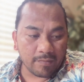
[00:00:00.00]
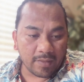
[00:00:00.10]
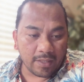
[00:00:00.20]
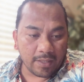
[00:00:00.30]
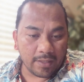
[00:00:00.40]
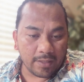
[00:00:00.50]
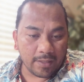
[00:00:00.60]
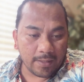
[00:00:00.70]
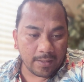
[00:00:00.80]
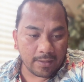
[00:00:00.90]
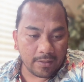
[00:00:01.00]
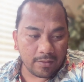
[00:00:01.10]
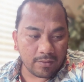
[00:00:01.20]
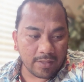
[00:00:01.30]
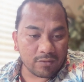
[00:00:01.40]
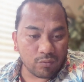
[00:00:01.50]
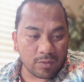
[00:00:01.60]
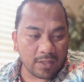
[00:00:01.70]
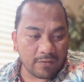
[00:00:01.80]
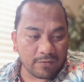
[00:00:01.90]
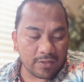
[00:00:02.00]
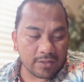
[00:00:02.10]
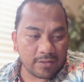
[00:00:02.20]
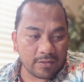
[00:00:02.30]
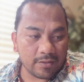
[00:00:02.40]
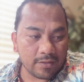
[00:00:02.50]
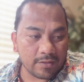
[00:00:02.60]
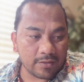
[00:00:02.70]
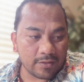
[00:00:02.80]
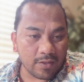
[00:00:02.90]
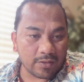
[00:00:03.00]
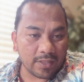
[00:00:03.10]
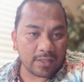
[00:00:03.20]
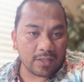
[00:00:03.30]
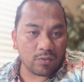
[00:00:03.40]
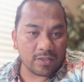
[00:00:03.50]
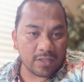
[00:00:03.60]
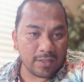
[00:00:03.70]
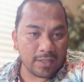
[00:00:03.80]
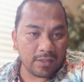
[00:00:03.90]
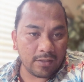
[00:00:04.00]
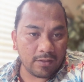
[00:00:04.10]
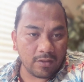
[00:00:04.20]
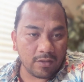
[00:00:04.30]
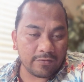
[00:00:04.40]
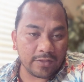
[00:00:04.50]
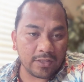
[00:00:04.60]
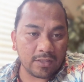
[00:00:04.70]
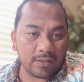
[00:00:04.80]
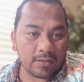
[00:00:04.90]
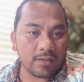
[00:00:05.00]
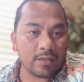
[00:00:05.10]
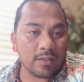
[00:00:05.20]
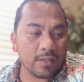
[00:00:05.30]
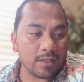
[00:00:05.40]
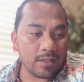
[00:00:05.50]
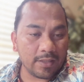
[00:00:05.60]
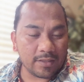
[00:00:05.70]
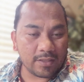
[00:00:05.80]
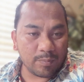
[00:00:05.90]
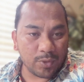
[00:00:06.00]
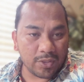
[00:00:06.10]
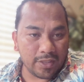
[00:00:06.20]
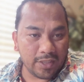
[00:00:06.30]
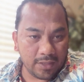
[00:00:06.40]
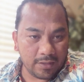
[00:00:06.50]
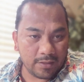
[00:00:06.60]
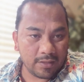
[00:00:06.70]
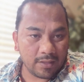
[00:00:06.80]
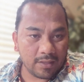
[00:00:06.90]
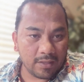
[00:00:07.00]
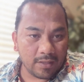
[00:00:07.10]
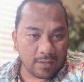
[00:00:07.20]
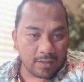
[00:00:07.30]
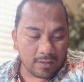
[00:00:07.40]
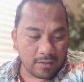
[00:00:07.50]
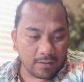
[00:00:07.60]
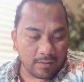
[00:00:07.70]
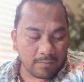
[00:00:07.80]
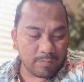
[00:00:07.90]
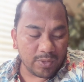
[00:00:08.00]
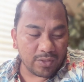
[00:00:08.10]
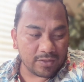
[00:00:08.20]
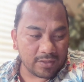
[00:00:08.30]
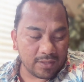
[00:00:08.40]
And then, that's when I first saw that there was a need of an interpreter needed. Because,